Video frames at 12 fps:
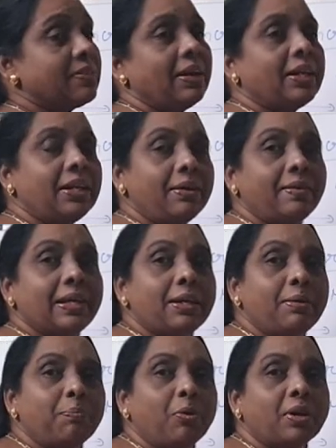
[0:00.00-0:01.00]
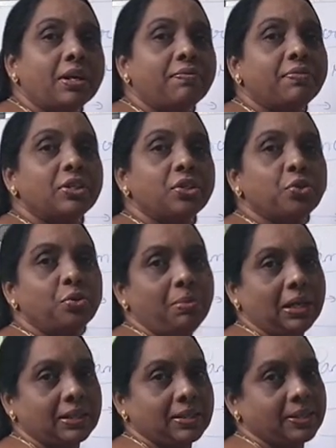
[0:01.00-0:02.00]
is very, very important for the two
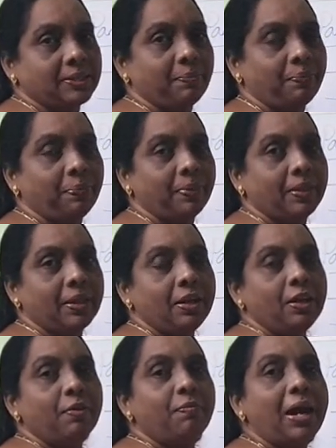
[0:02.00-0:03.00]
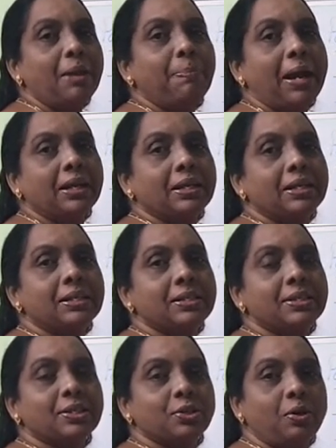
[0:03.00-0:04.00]
marks. Why
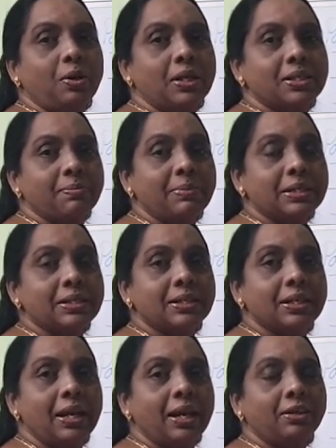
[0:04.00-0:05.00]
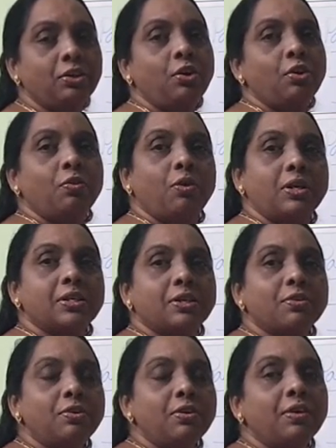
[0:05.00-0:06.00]
pancreas is called as a mixed gland? What is the
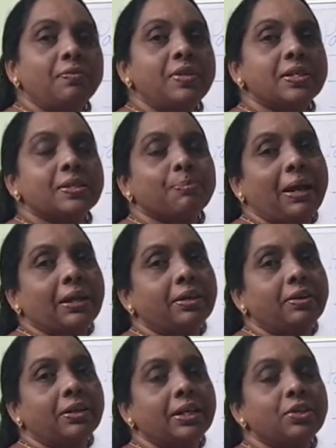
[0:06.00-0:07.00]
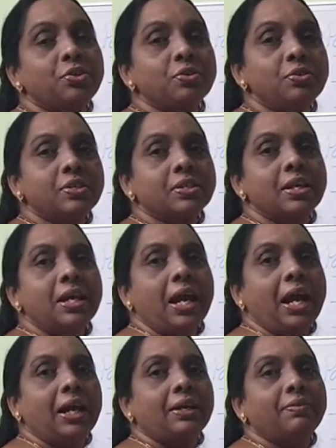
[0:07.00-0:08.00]
role of this pancreatic juice
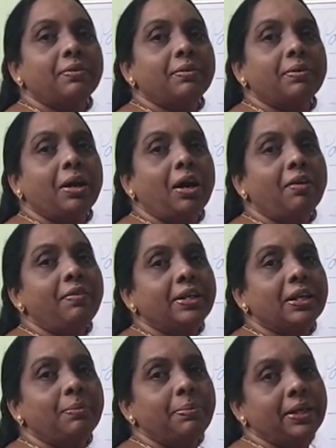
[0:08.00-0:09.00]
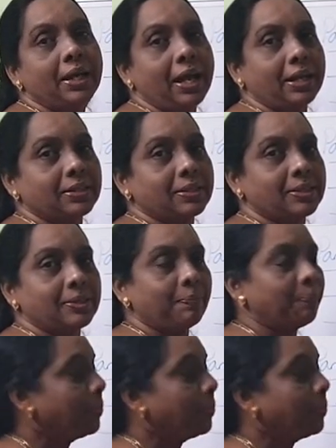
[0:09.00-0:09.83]
and uh, how it will be acts?